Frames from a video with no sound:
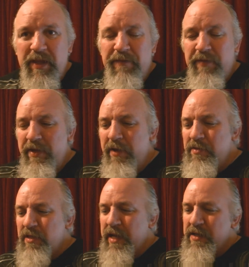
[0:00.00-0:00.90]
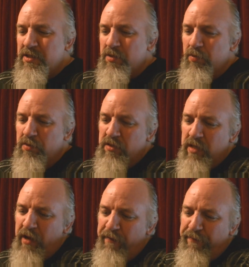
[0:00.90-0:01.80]
if you're used to that sort of
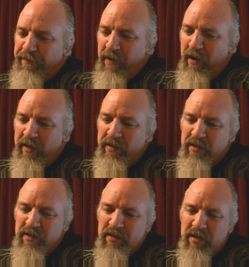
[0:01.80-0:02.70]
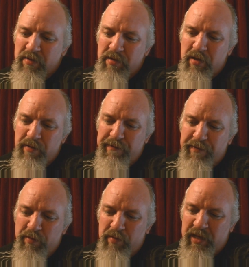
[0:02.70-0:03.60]
stuff I don't know
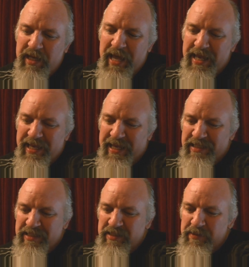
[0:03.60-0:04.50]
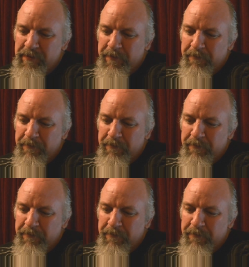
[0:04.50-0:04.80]
if you'll get this